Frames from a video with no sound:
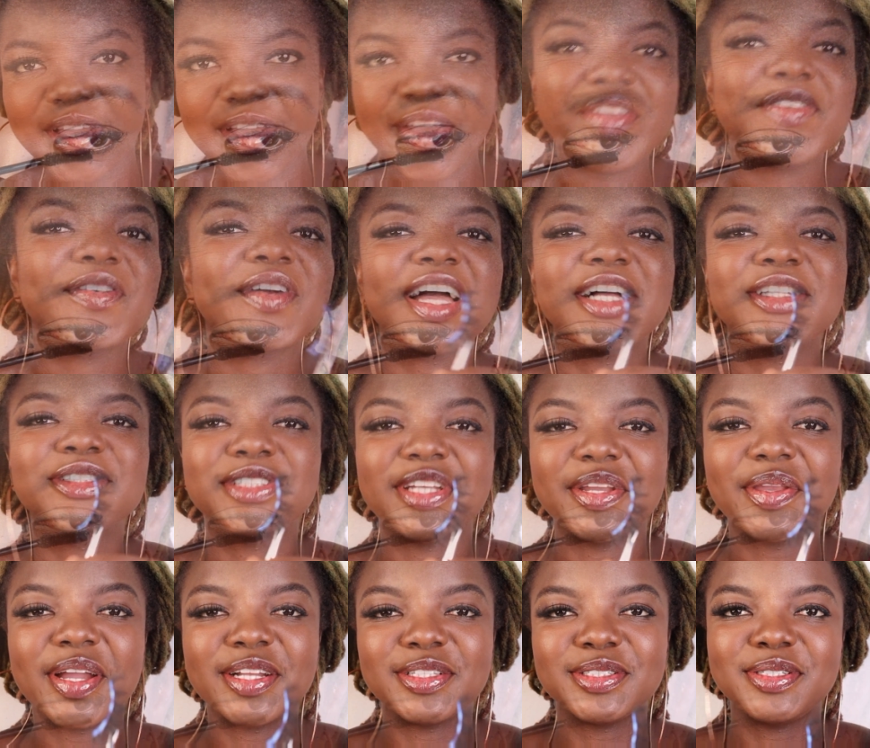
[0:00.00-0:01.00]
if you can't do that,
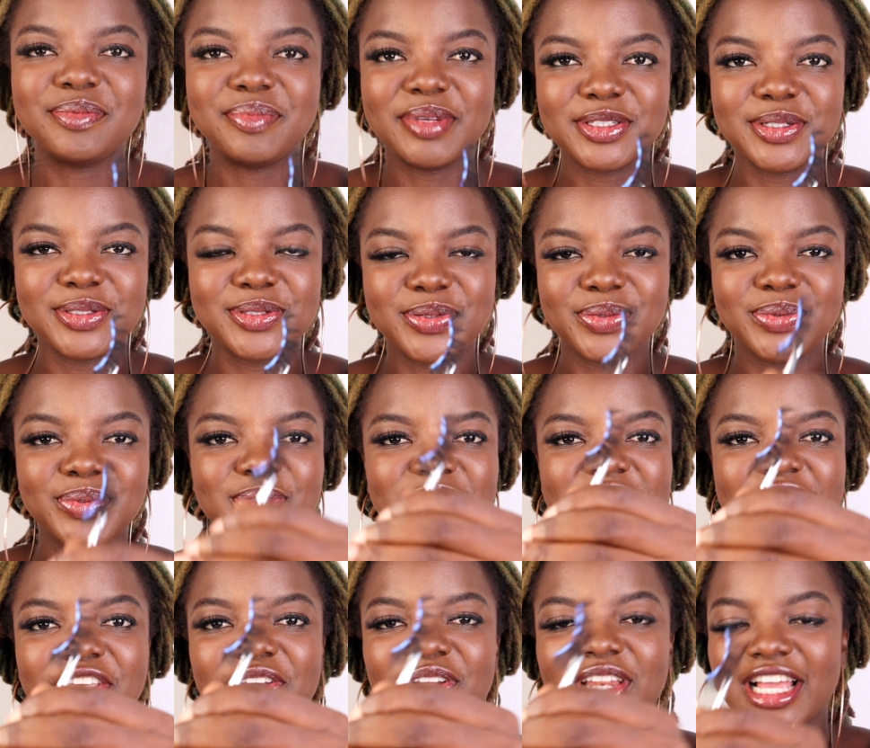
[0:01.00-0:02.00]
you can do the method too. You
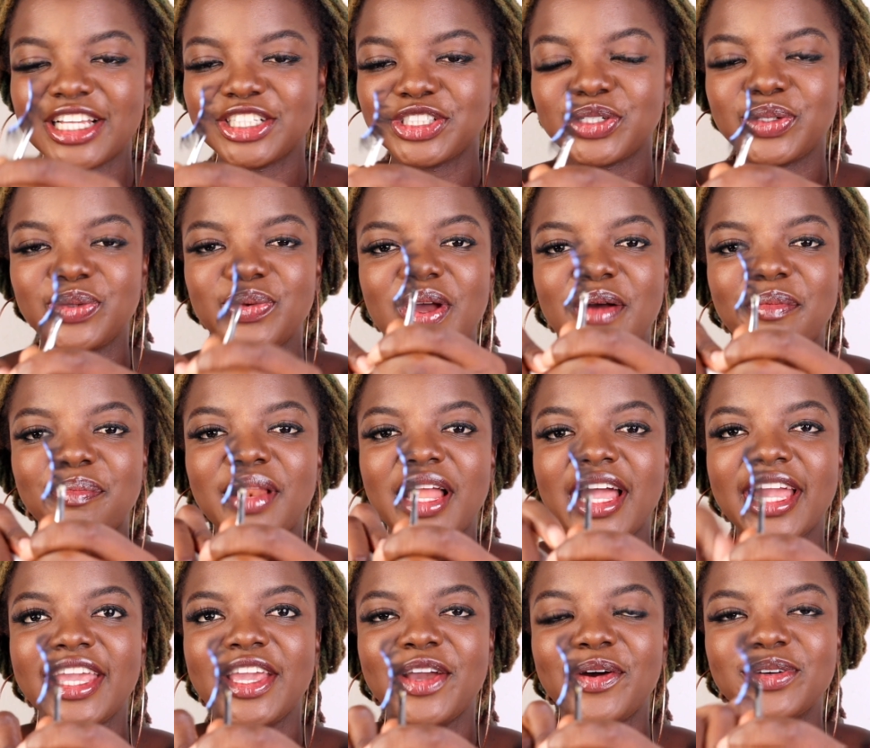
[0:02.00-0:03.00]
take your lash glue,
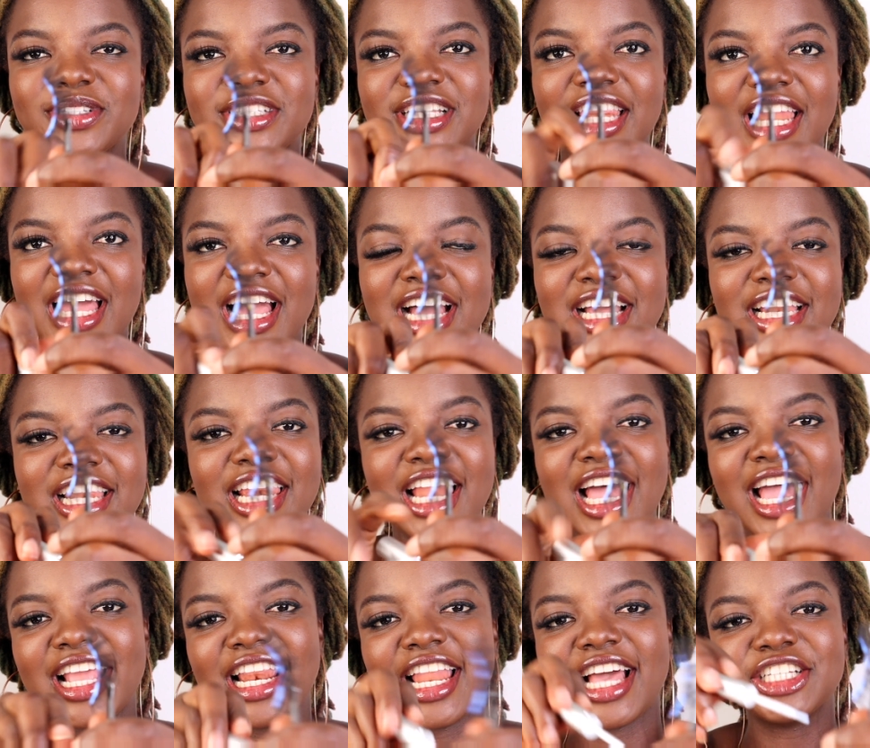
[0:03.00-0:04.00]
apply on the
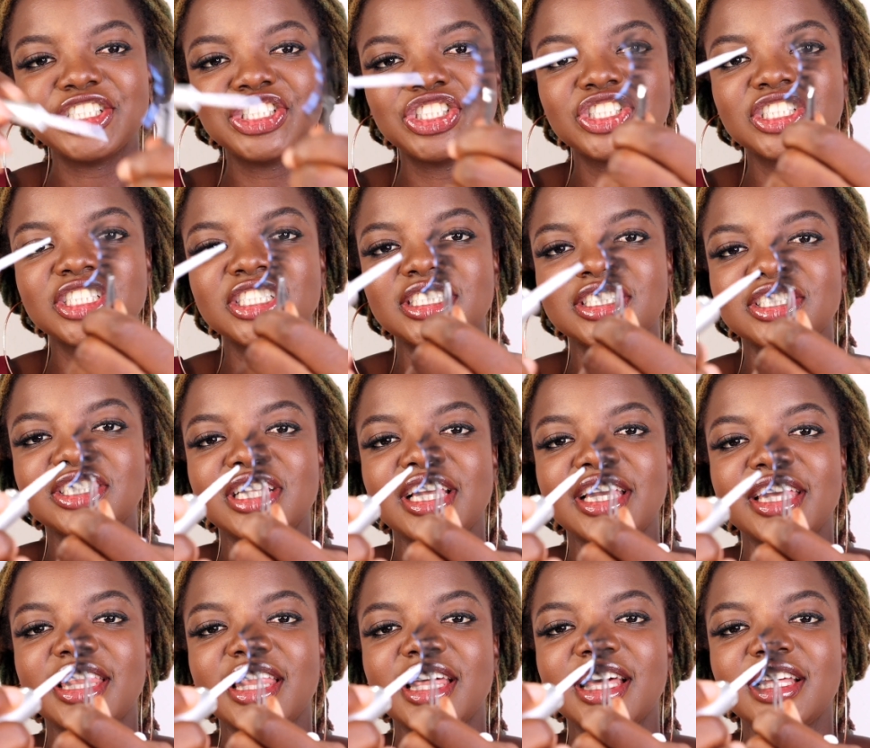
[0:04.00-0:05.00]
eyelash, just
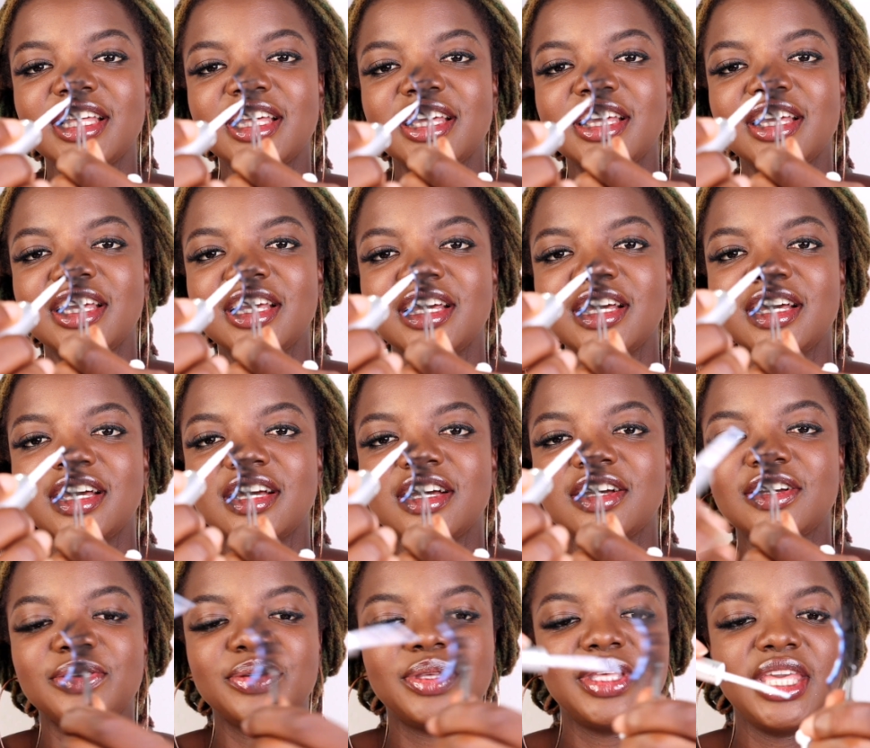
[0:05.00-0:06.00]
like that.
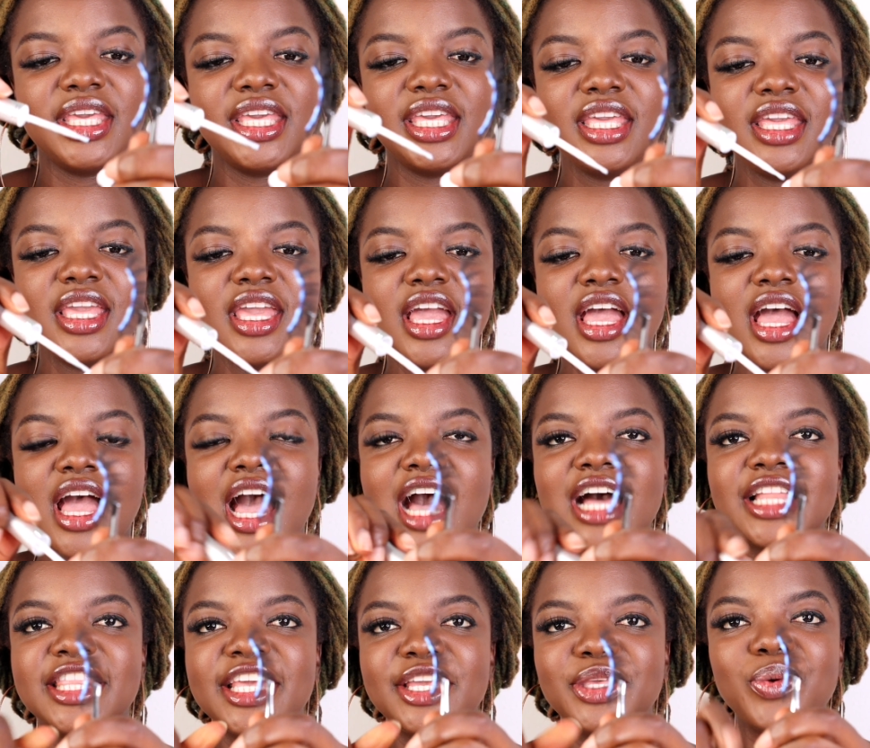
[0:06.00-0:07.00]
Okay,
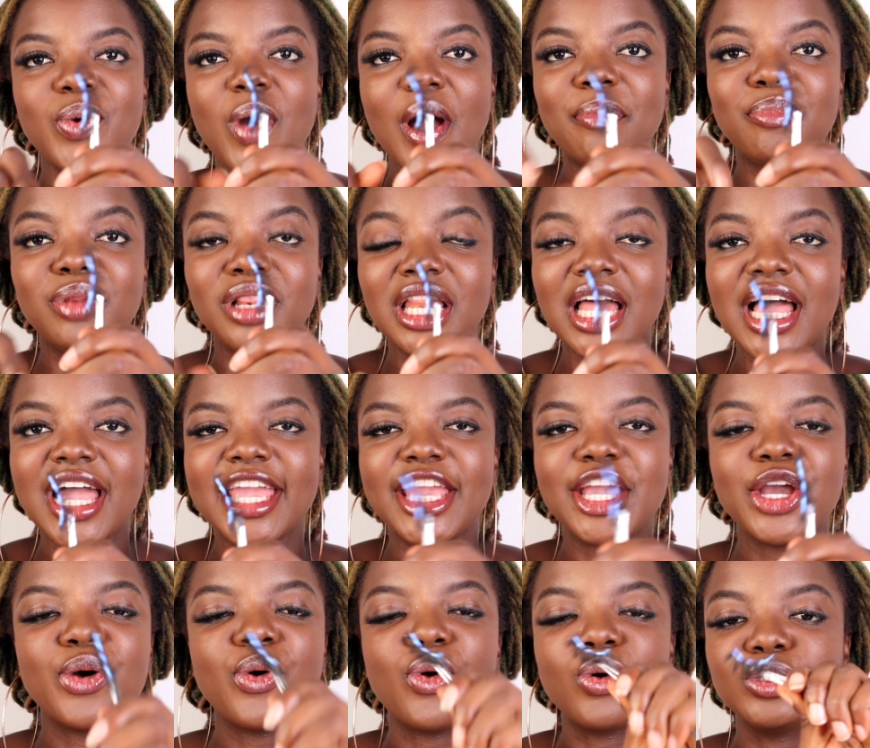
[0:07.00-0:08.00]
and then you apply
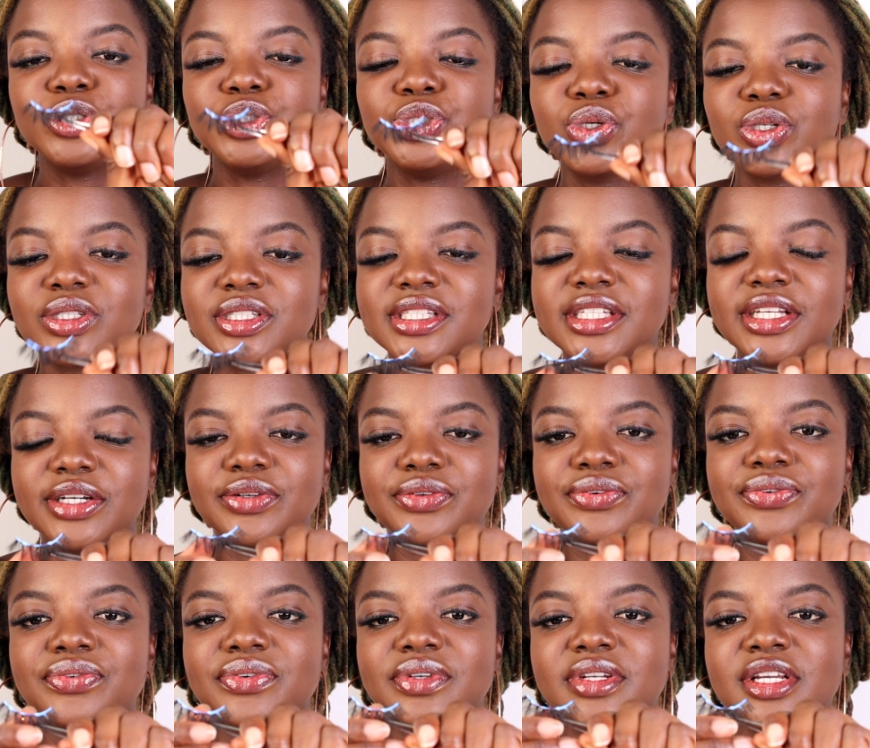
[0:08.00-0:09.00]
on yourself.
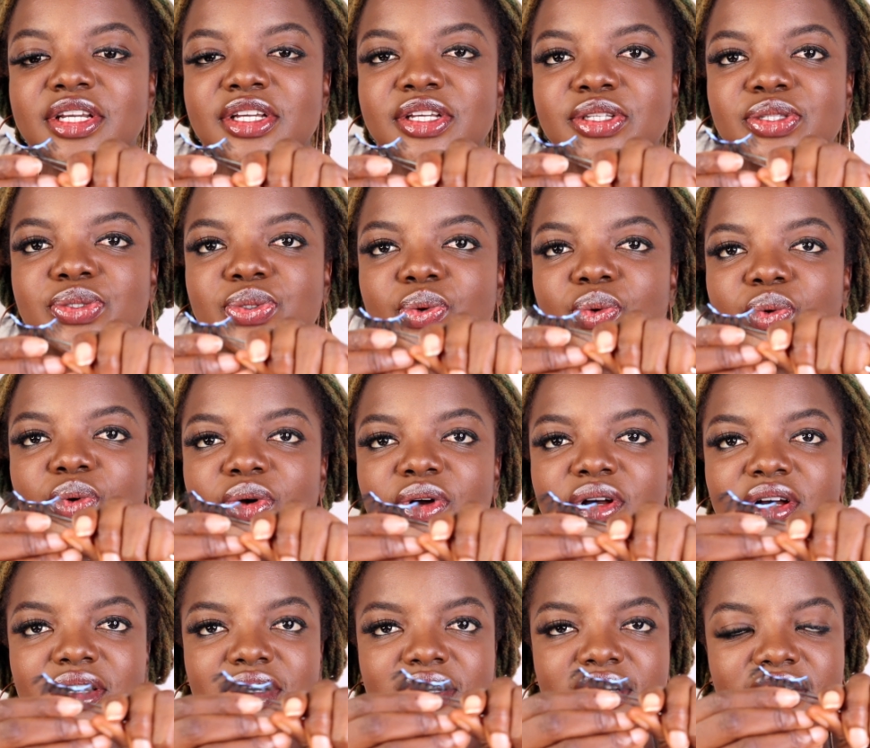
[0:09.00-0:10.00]
So
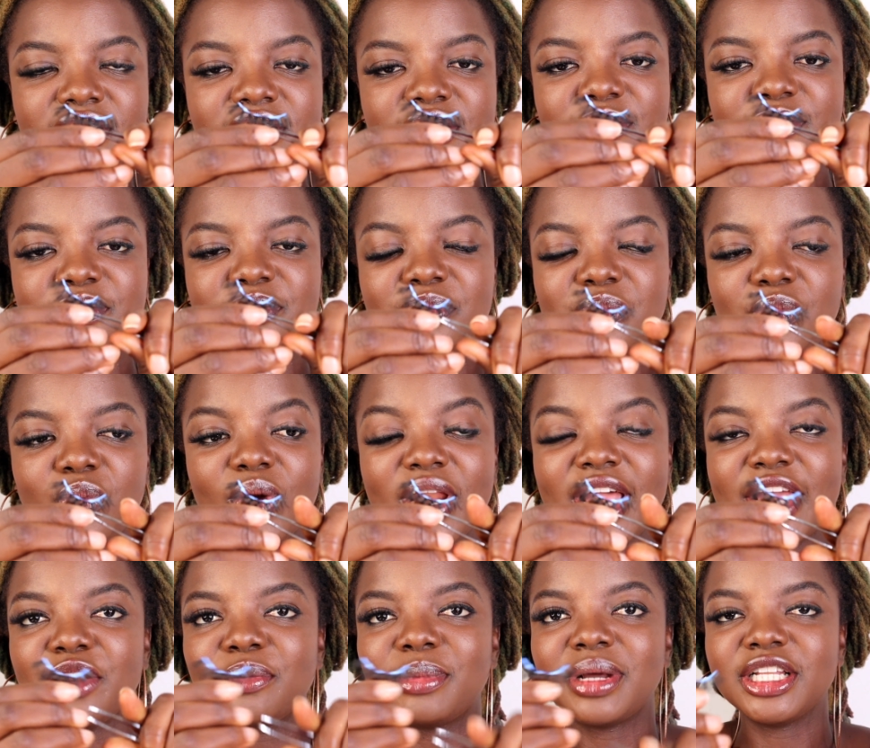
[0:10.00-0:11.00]
what
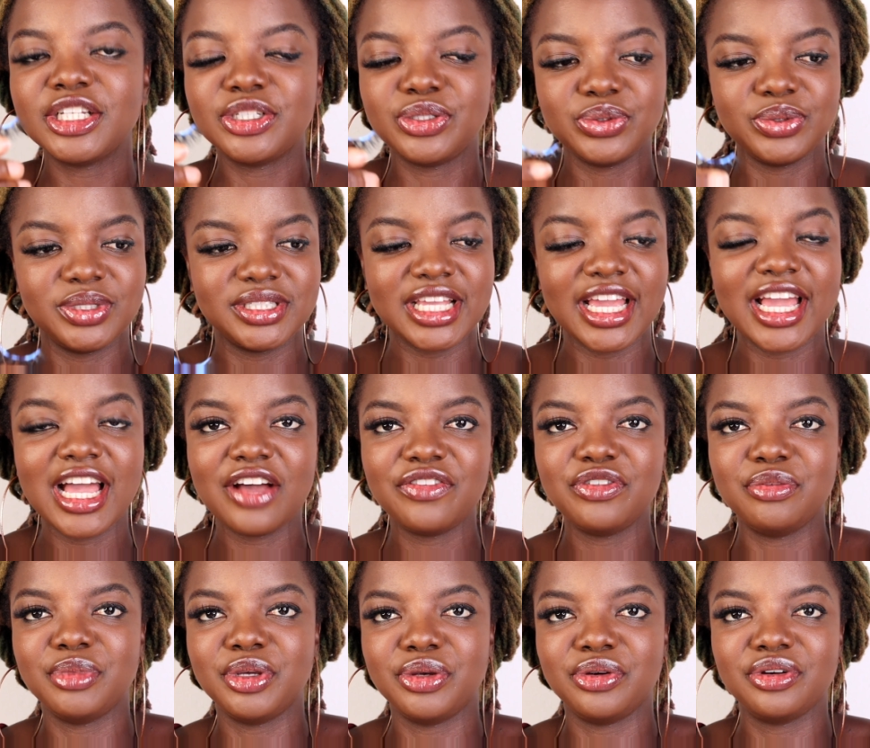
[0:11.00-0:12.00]
I normally do is I
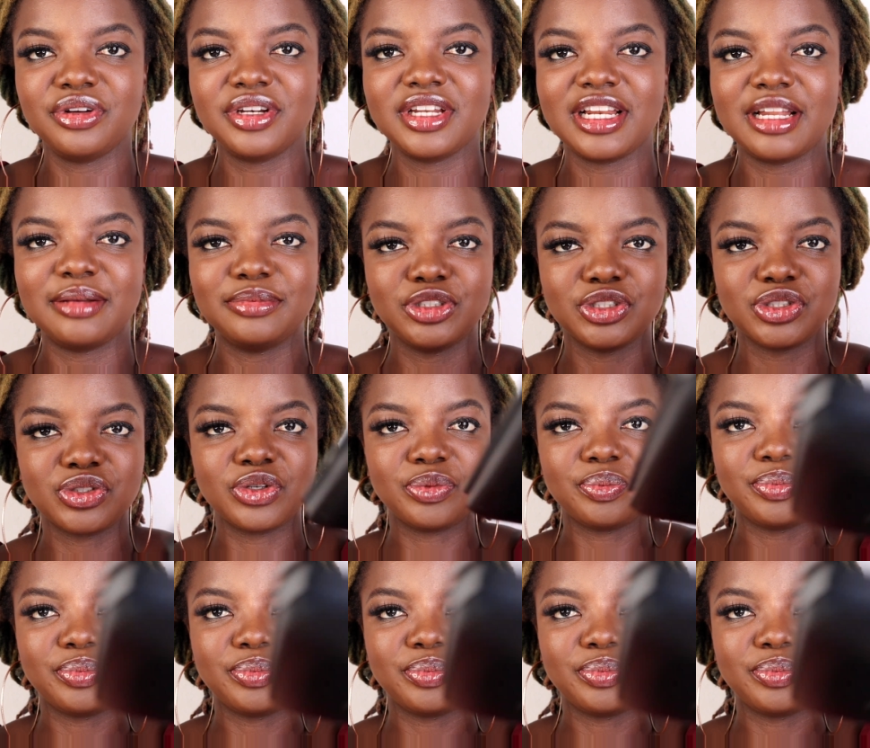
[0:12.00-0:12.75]
have a mirror that I'm just going